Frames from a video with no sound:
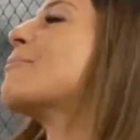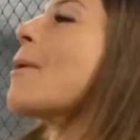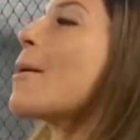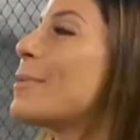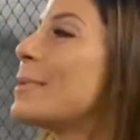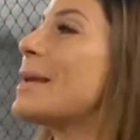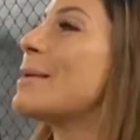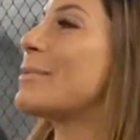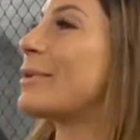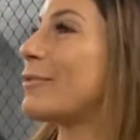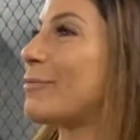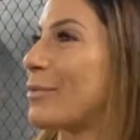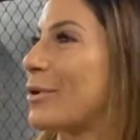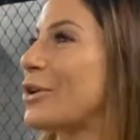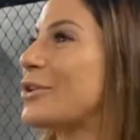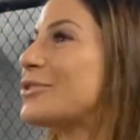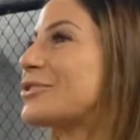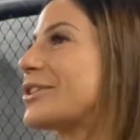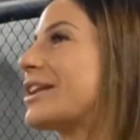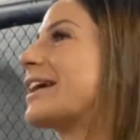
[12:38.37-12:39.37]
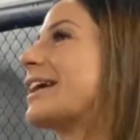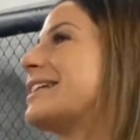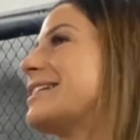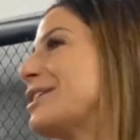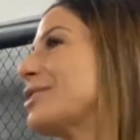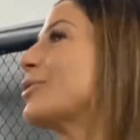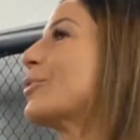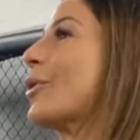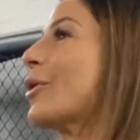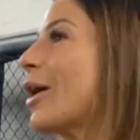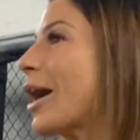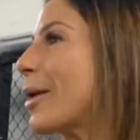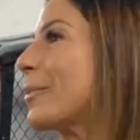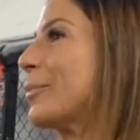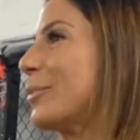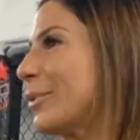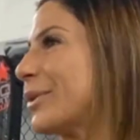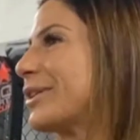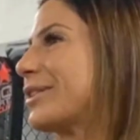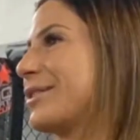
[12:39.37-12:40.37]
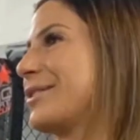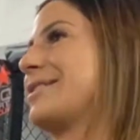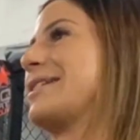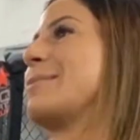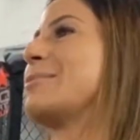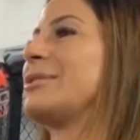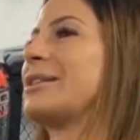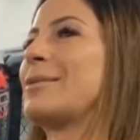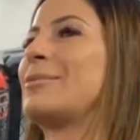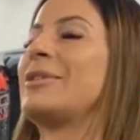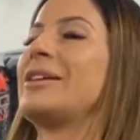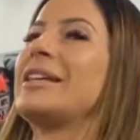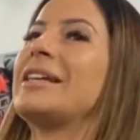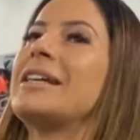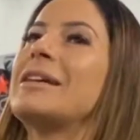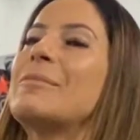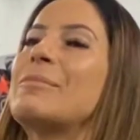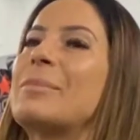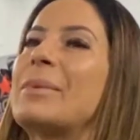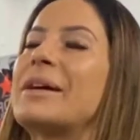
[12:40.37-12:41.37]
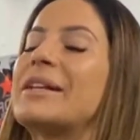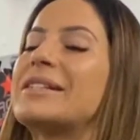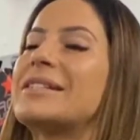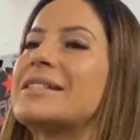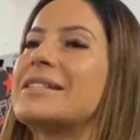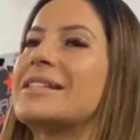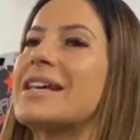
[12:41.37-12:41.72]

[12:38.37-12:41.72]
probably a bit of both. So like I did grow up with WWE, yeah, but yes.